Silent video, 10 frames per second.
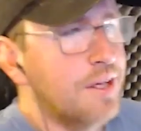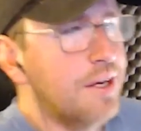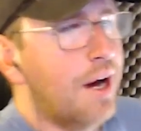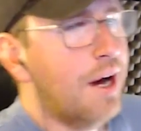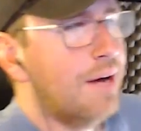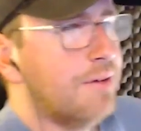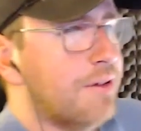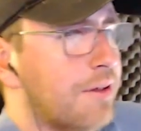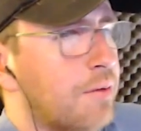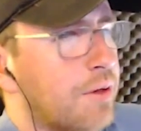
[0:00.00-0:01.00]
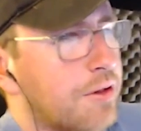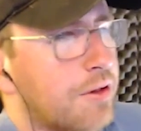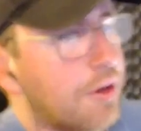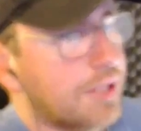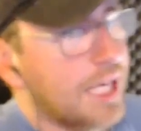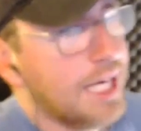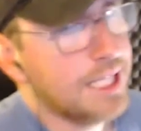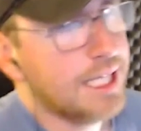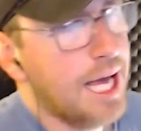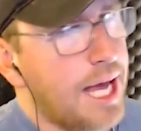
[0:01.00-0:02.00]
Now, obviously, we saw
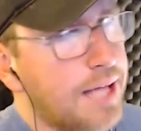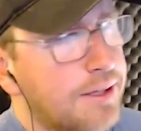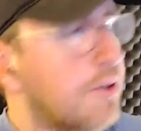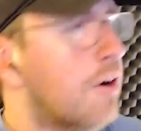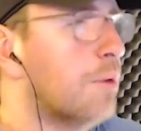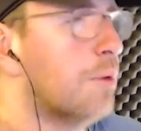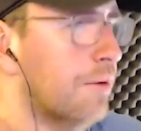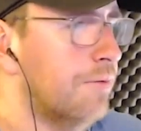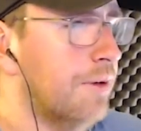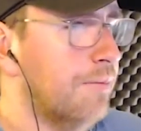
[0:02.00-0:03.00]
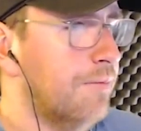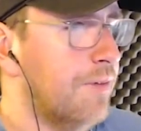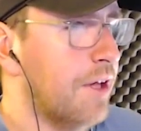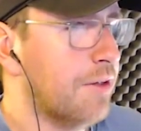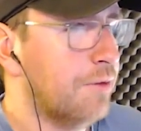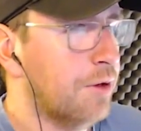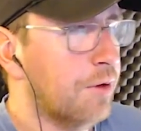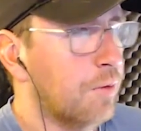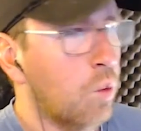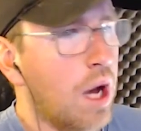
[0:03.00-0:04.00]
Cake at the Carrboro Film
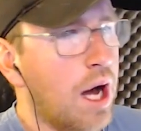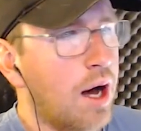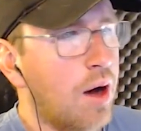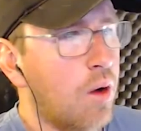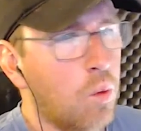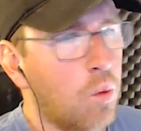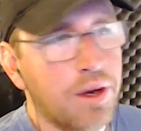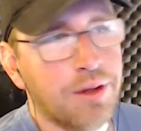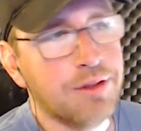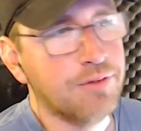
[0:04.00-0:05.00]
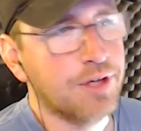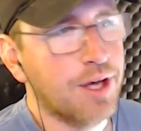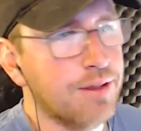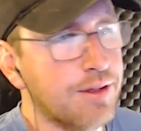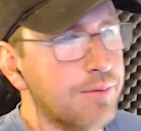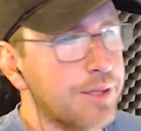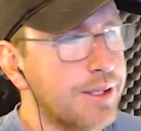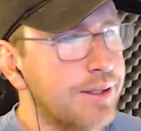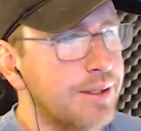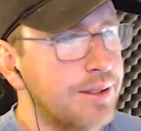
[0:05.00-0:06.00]
Festival. Uh, what else have you guys done with it?